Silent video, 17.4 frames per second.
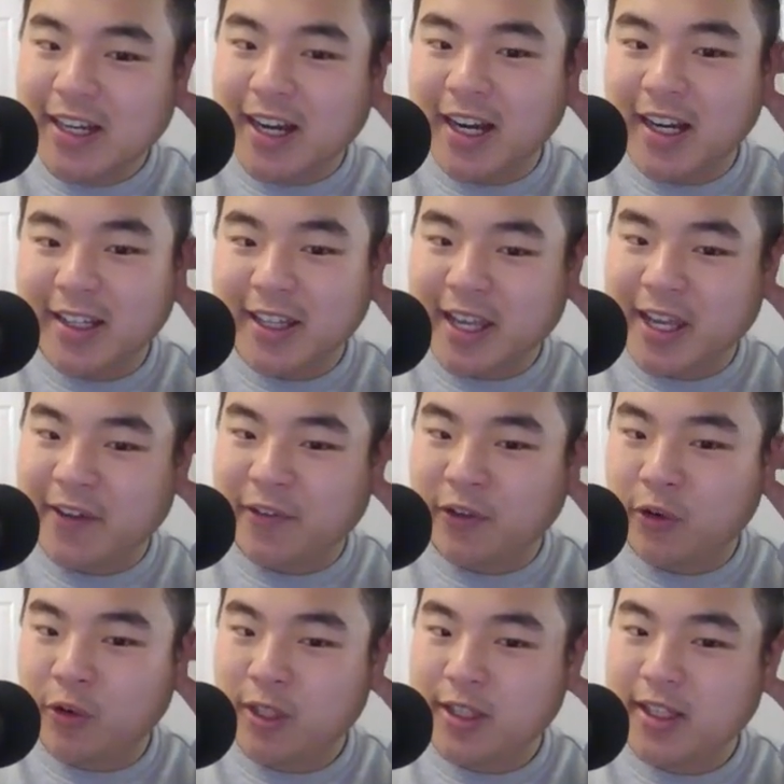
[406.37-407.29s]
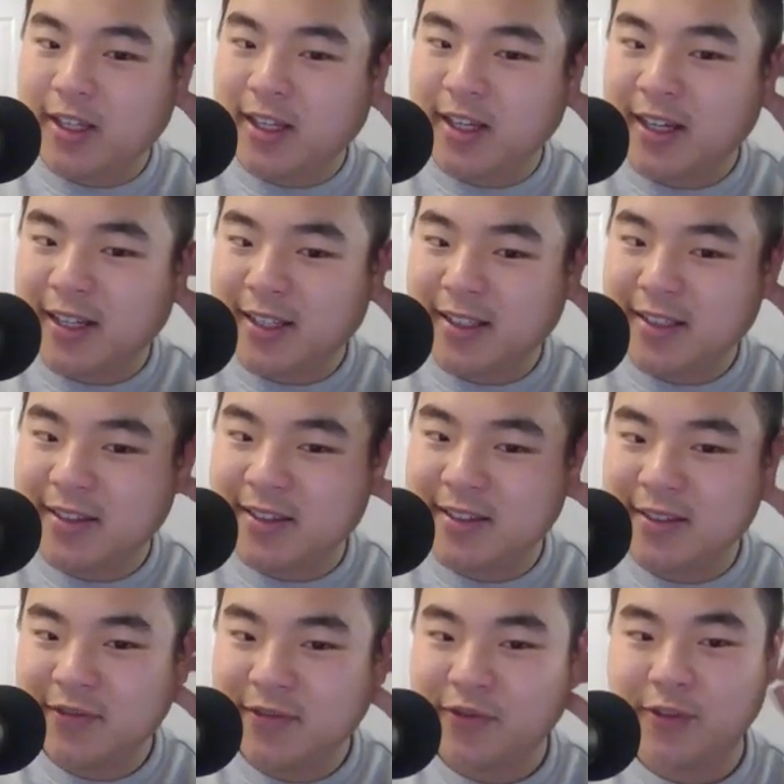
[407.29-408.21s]
they have quick
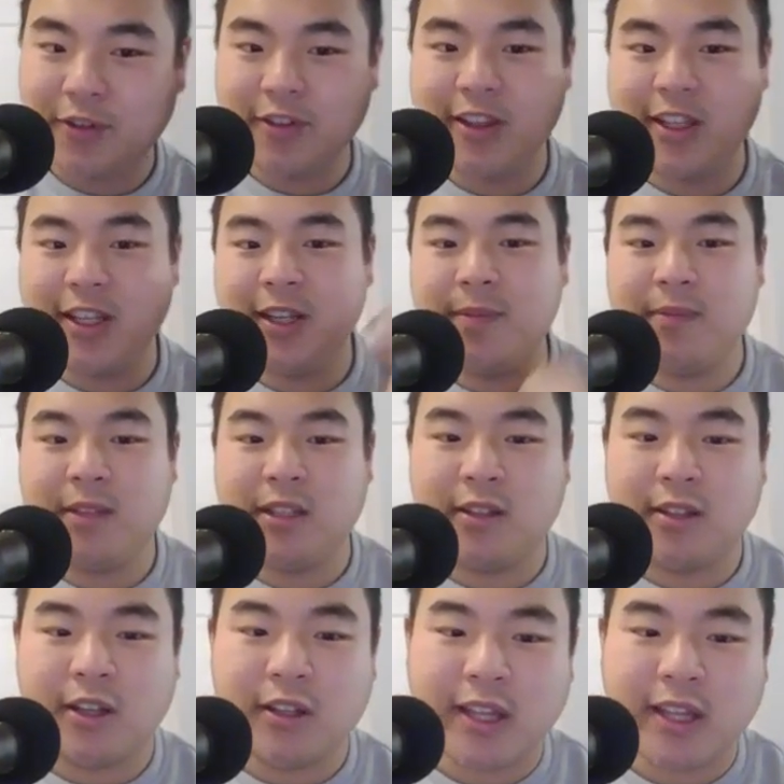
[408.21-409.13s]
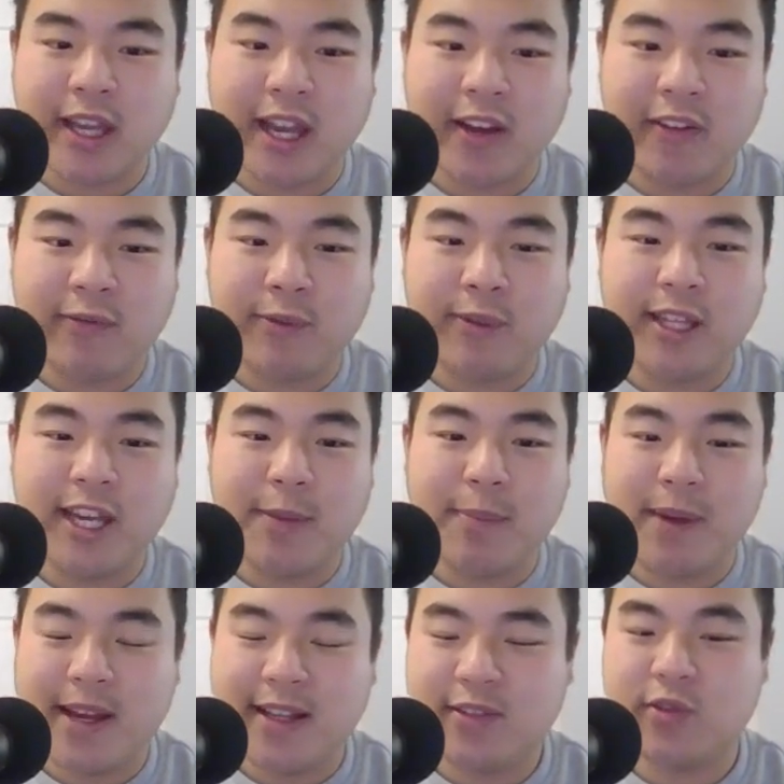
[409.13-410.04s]
guides for them, they have
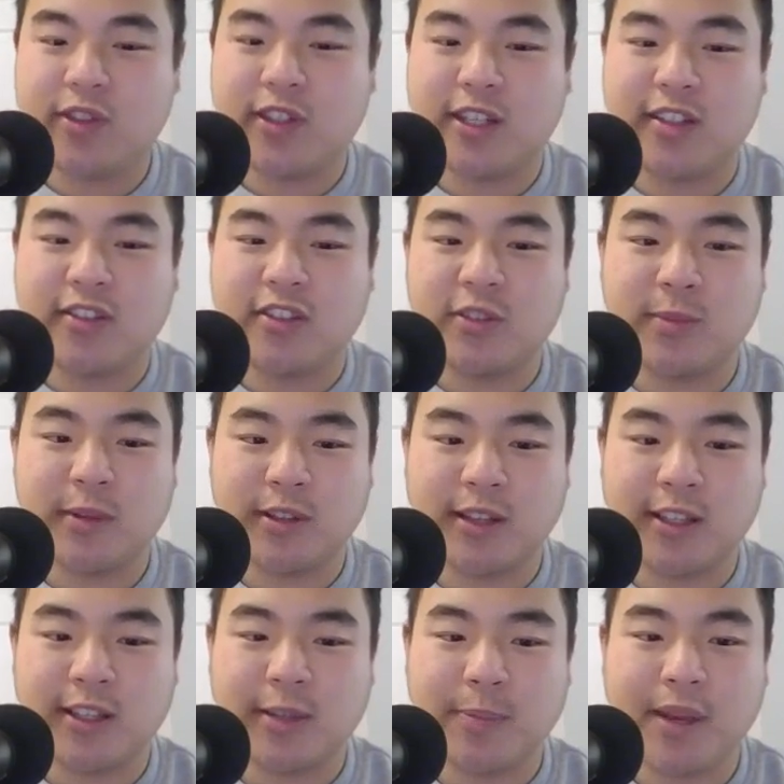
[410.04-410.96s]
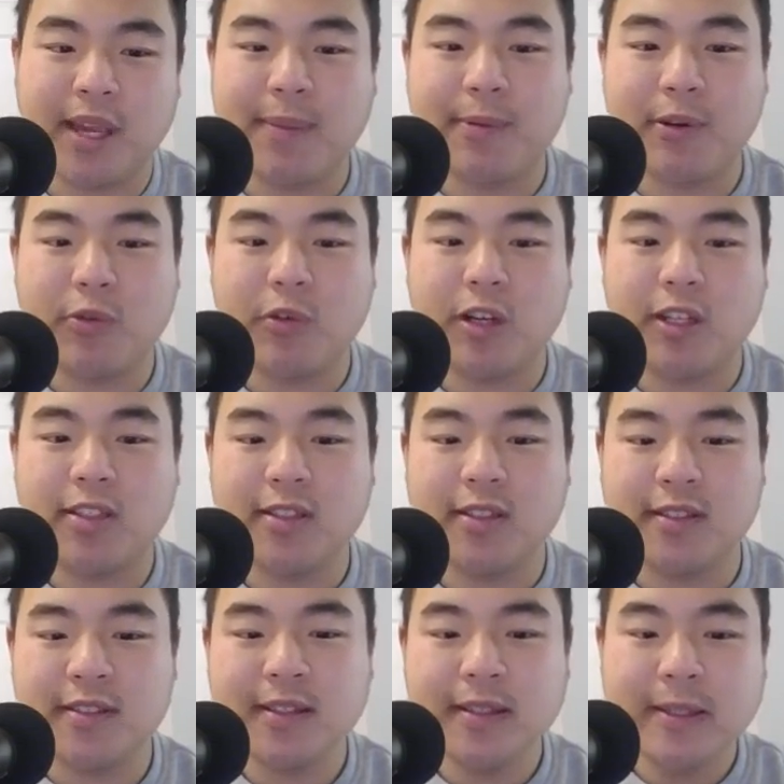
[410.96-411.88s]
playmats, which I assume are the paper
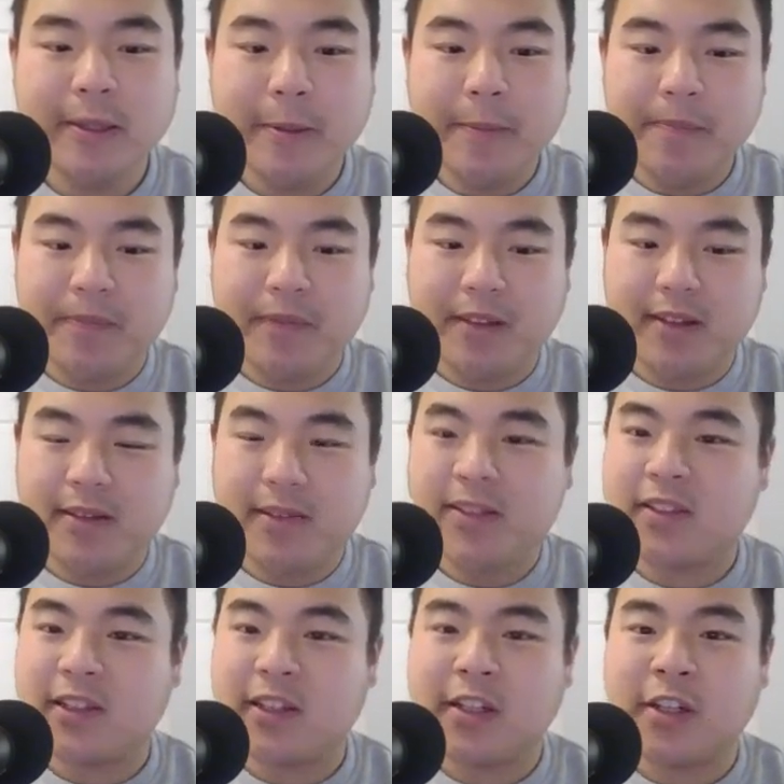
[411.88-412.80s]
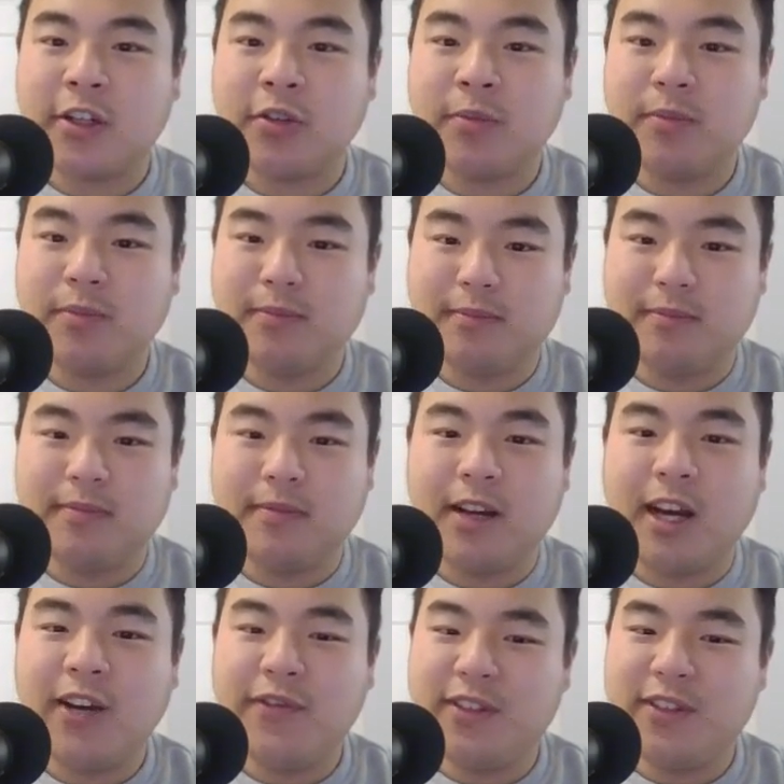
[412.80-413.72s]
ones. So
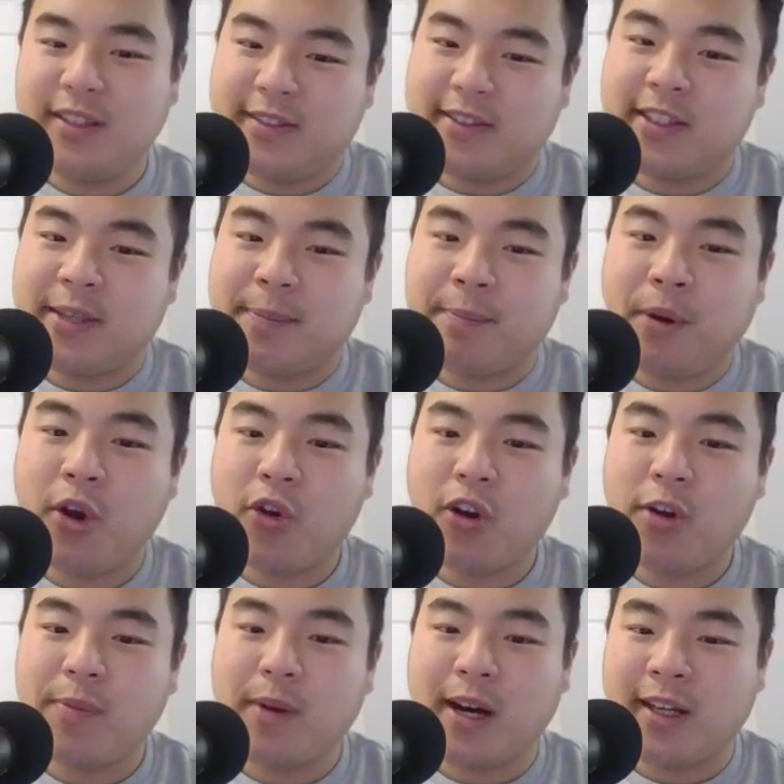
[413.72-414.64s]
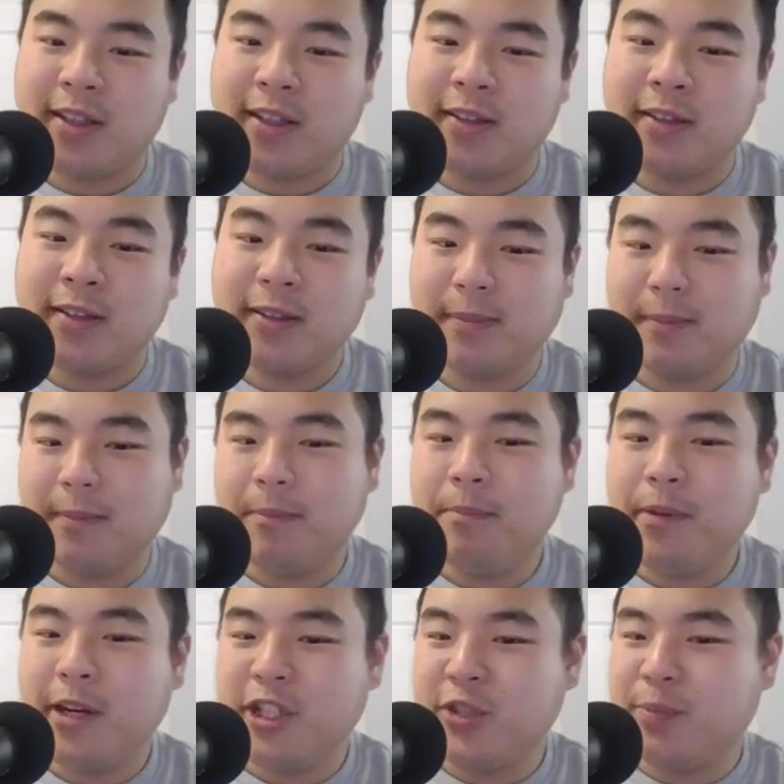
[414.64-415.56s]
obviously Pokemon,
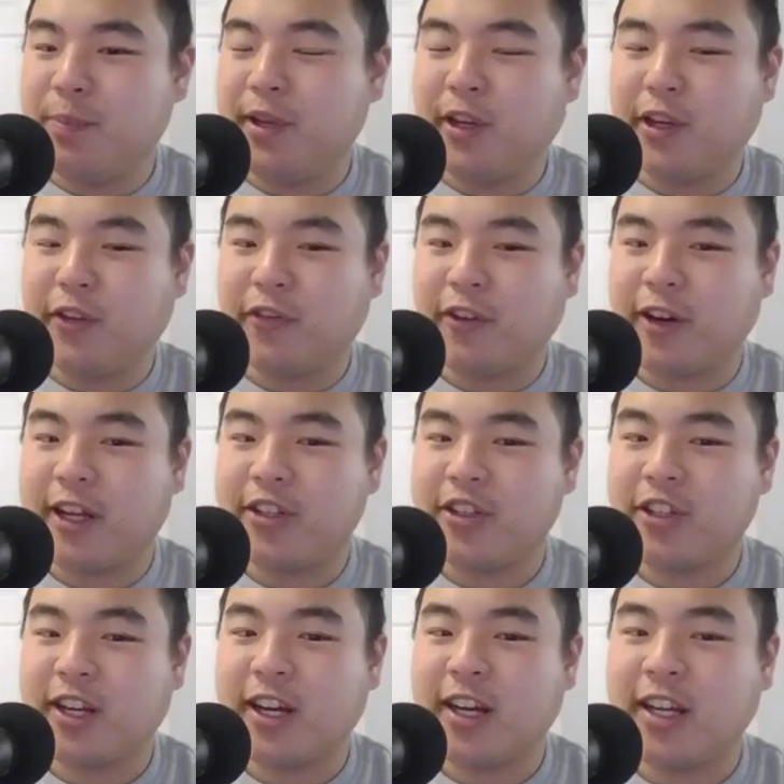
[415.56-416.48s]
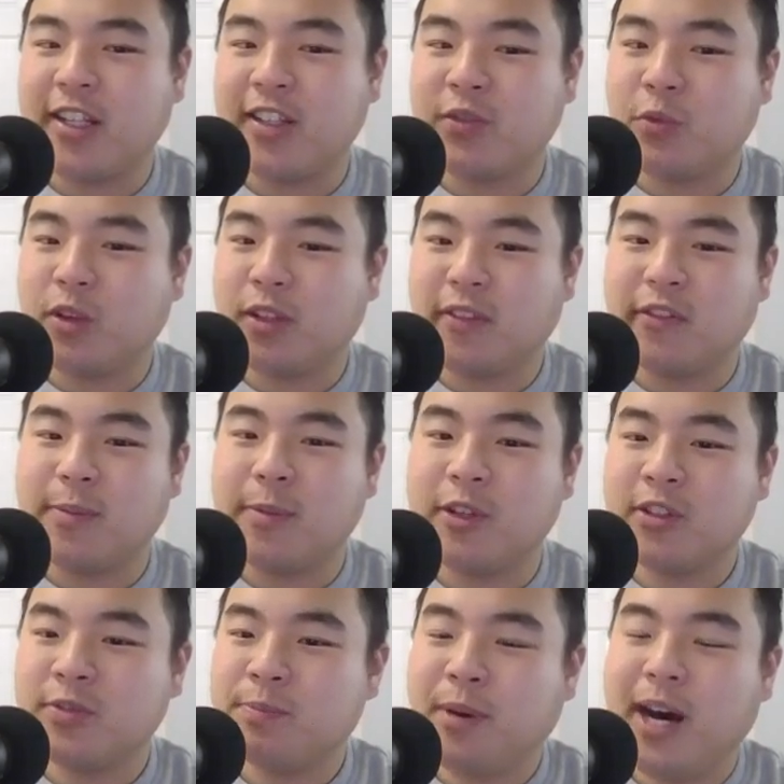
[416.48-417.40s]
much bigger franchise, one of the
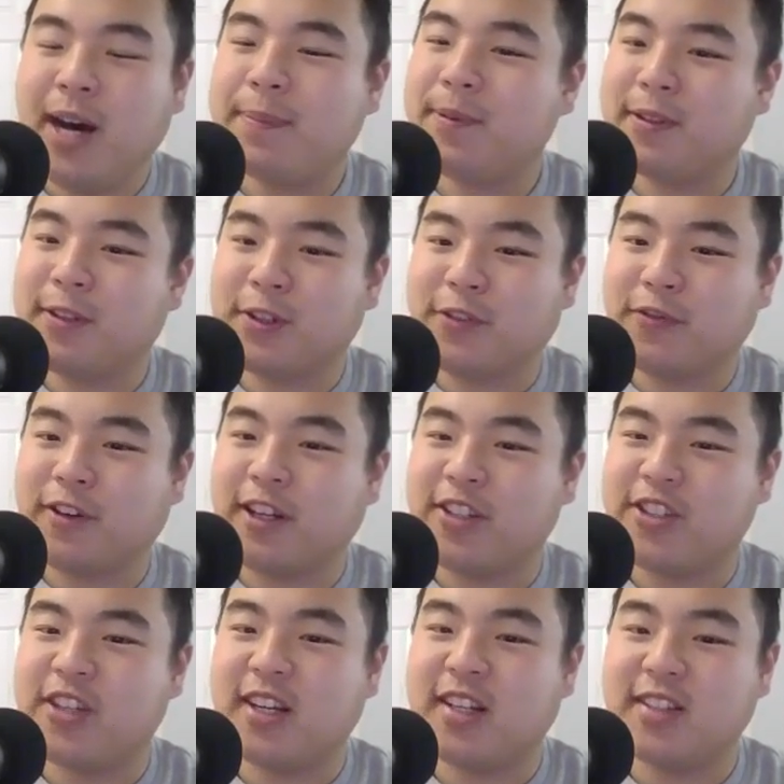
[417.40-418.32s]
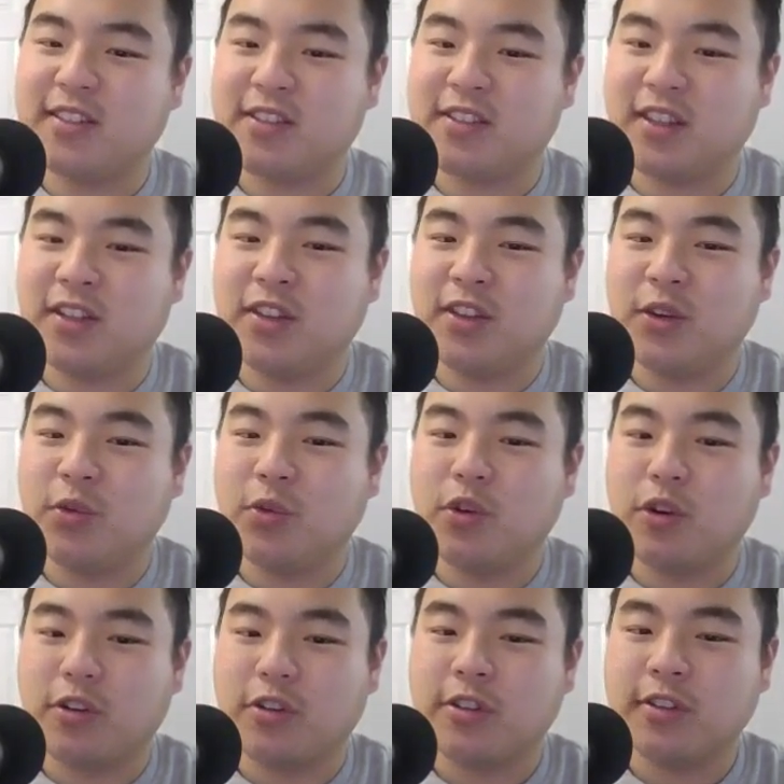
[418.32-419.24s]
most popular franchises in the
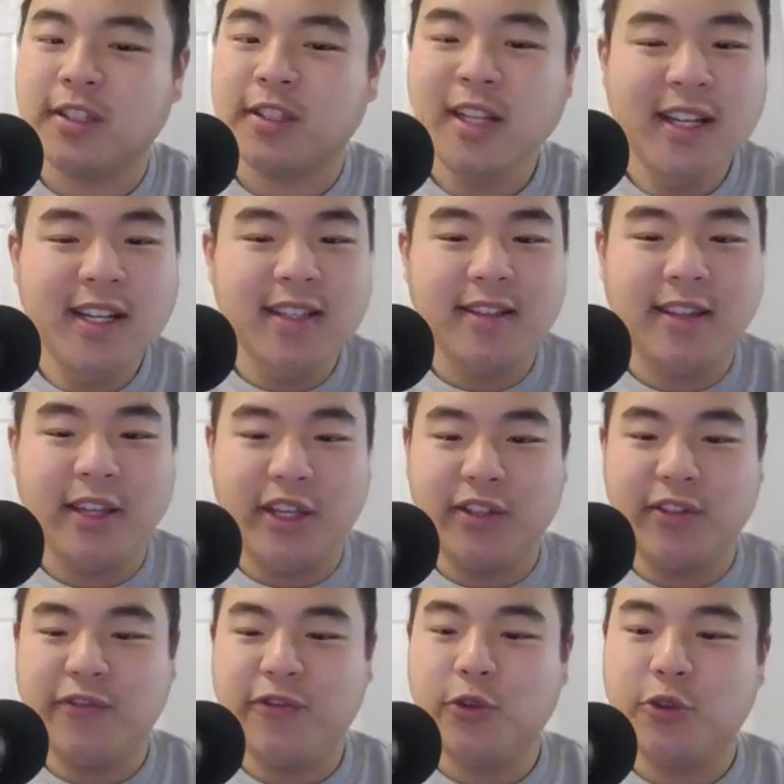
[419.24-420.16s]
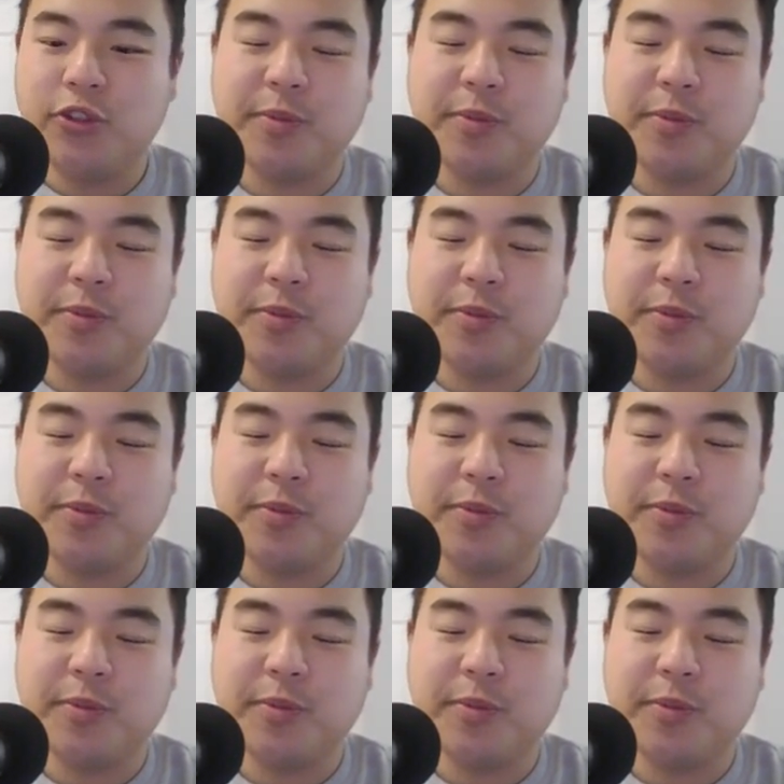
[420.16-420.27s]
world. They can afford to